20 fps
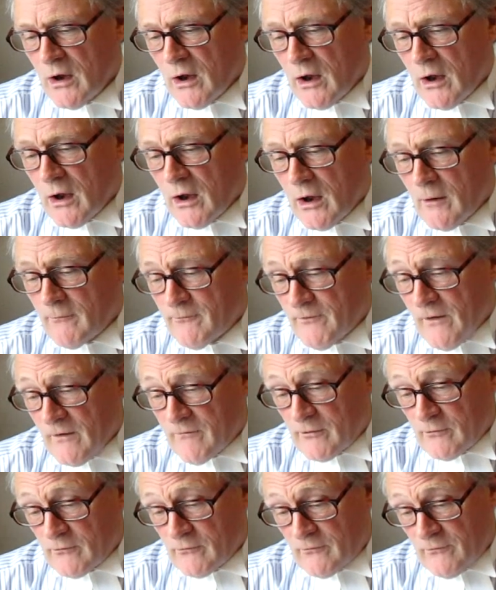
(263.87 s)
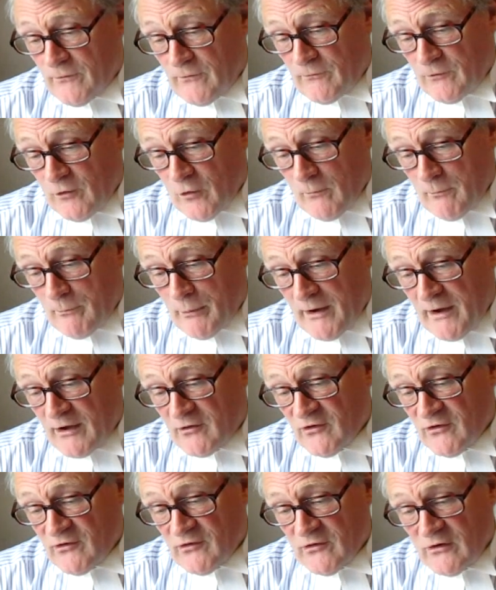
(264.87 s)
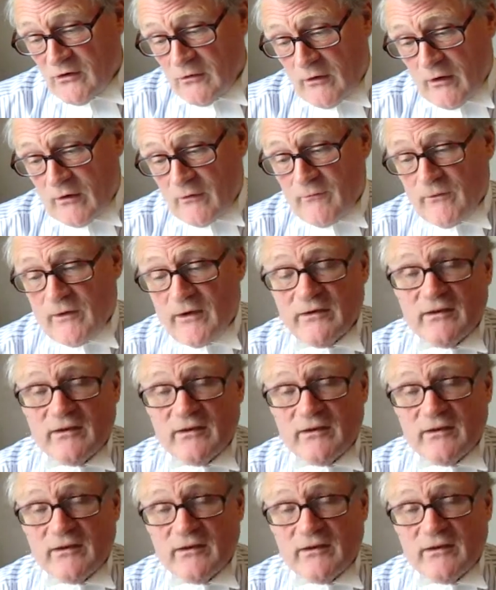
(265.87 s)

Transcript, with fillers: 550 odd pages, you go a very